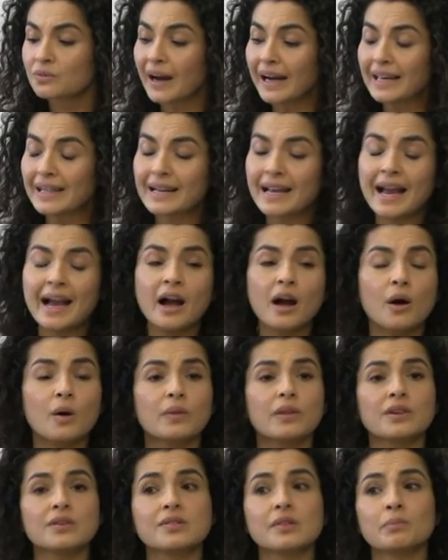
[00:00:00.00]
Right
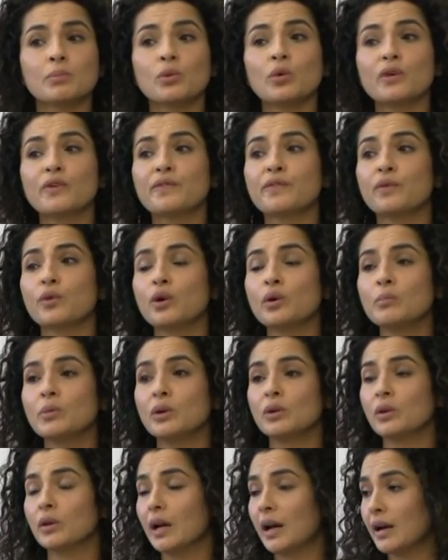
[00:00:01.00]
now, there's a more
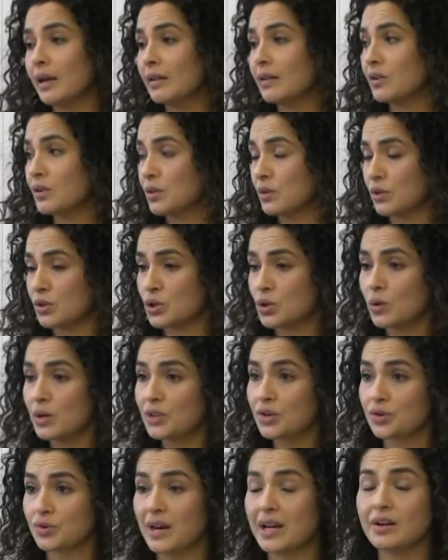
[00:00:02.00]
formal, the
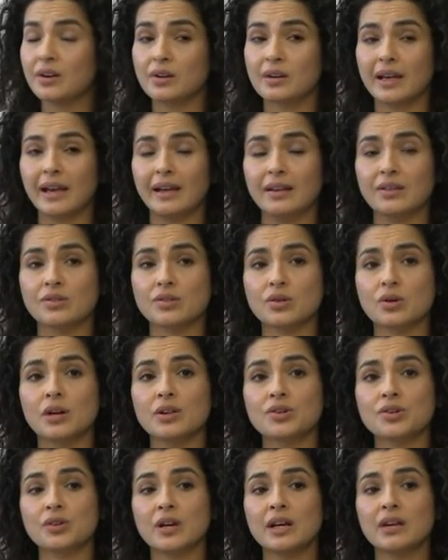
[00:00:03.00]
Sean Schrader case.
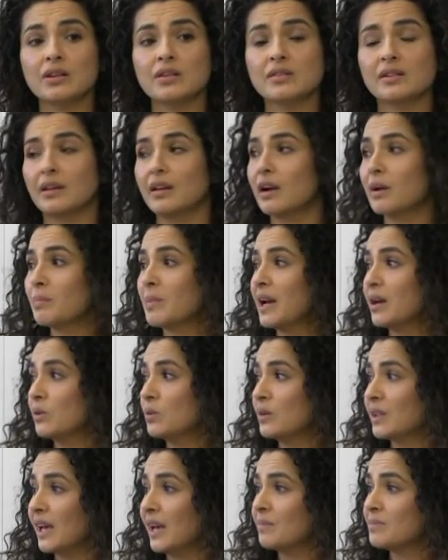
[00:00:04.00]
Sean Schrader is a young man
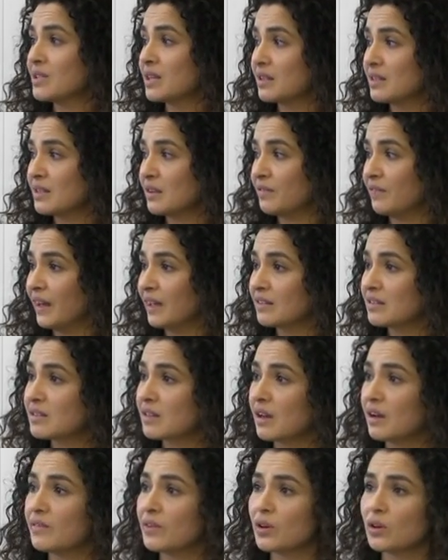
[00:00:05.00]
who came to the defense
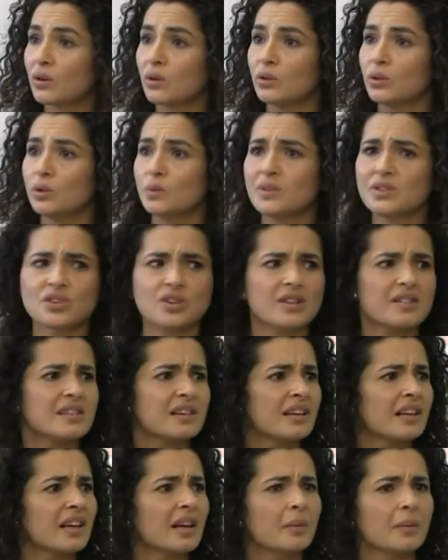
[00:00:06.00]
of a girl who was just
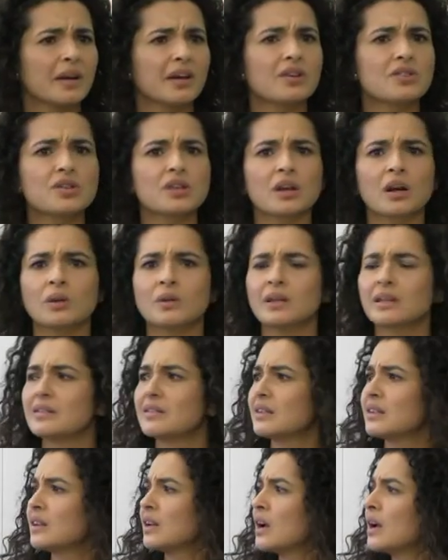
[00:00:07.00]
in here. Where did she go,
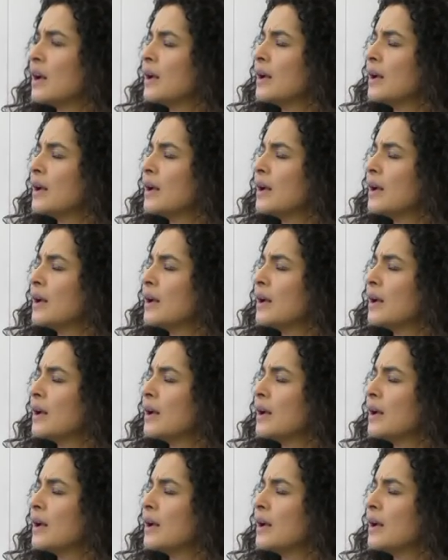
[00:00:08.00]
Nardine?